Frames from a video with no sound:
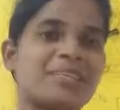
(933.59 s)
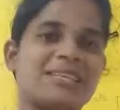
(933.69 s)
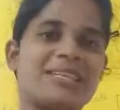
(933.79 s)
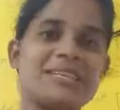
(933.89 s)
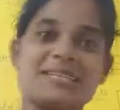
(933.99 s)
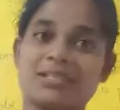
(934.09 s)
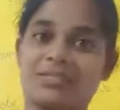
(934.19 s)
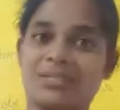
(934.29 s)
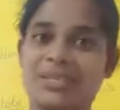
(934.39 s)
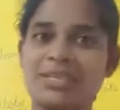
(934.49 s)
Yes,
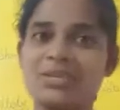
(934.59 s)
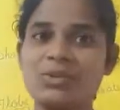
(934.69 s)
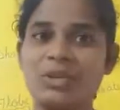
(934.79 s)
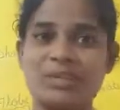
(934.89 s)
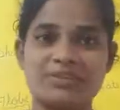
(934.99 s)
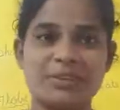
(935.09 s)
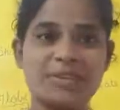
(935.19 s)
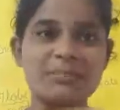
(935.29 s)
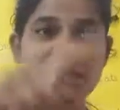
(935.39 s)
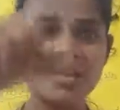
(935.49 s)
we can do it. We
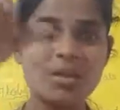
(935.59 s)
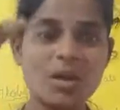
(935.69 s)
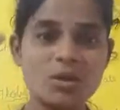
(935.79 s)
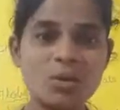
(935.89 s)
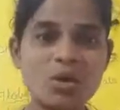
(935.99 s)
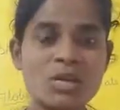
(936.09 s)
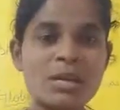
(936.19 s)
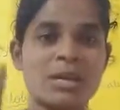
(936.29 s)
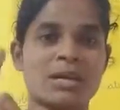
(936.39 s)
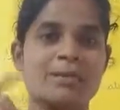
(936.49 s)
can make our own
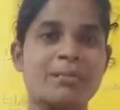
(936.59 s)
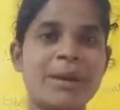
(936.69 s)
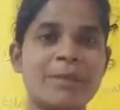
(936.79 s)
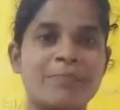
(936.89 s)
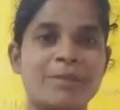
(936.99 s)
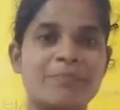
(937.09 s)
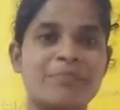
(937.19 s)
map